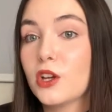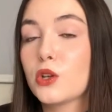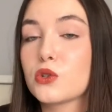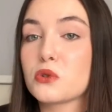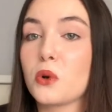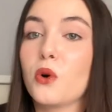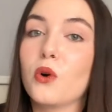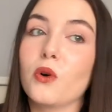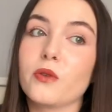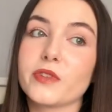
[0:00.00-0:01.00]

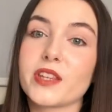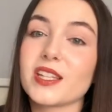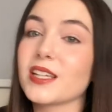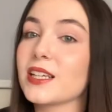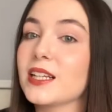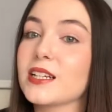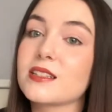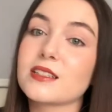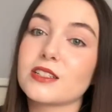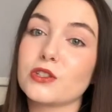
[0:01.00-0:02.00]
So like the Inky
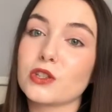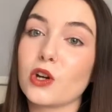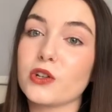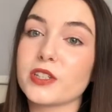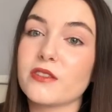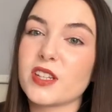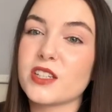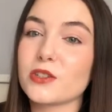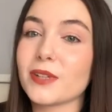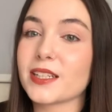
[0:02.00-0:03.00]
List and The Ordinary, they
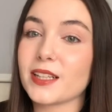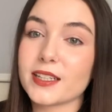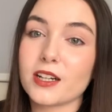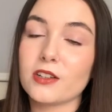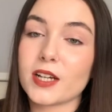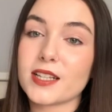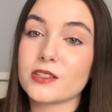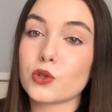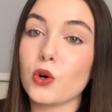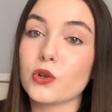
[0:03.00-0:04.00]
do like glycolic acid
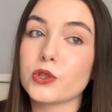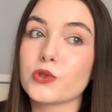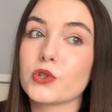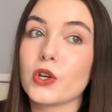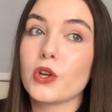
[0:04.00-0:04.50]
toners.